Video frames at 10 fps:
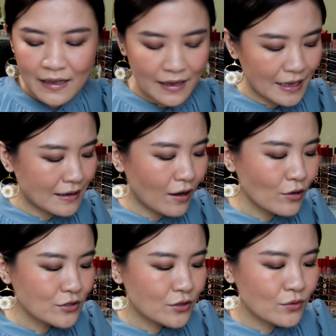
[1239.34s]
And
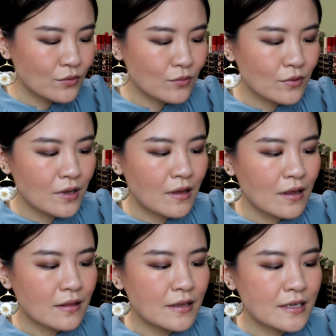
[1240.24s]
also
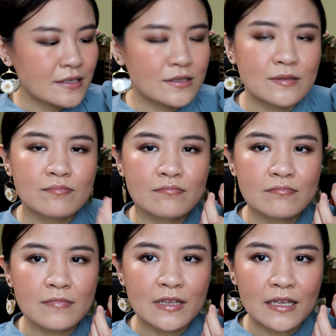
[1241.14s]
this
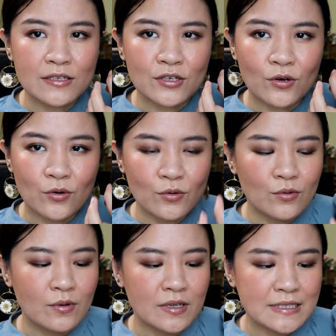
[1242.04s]
little
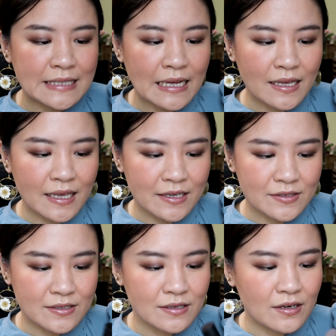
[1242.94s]

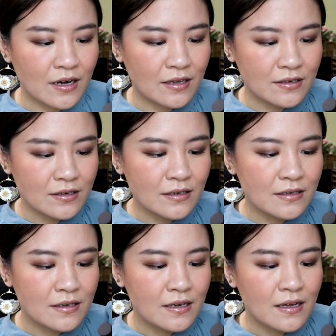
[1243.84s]
Sunkissed color
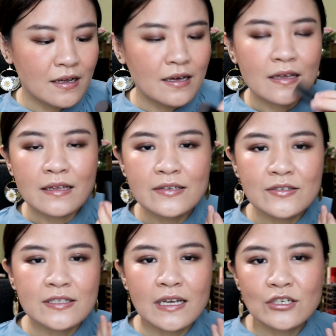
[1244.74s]
is
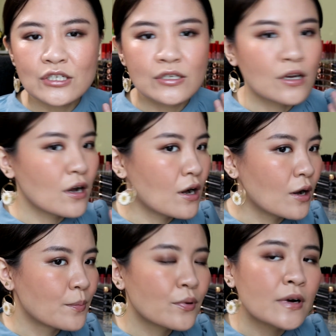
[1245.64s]
such a
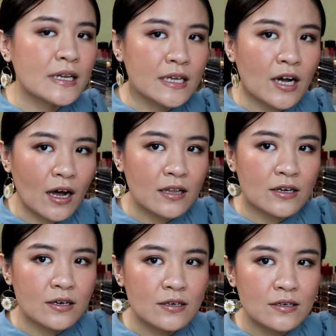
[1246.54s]
pretty
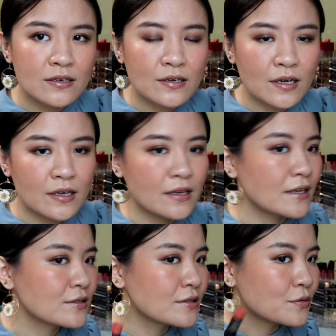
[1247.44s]
color.
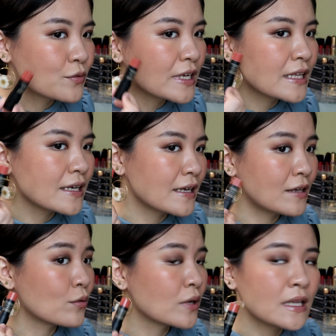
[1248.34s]
It
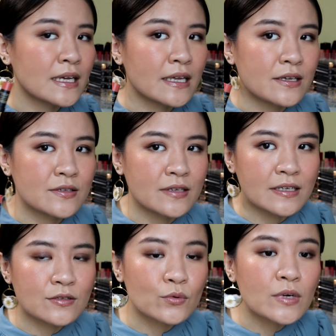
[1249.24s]
really is.
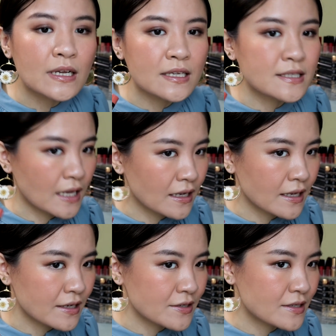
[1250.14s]
It's really
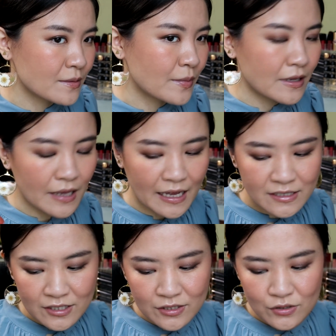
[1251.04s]
Sunkissed, but I
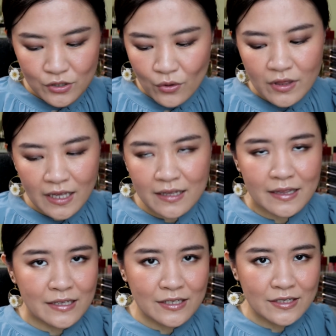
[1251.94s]
just don't think
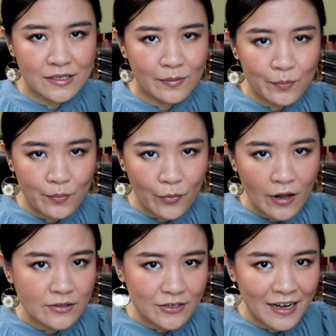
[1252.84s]
this is a
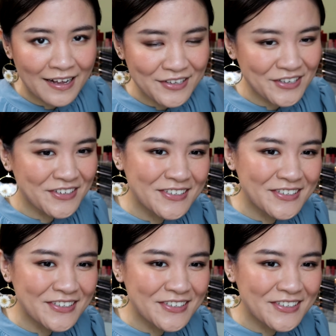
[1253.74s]
bronzer color.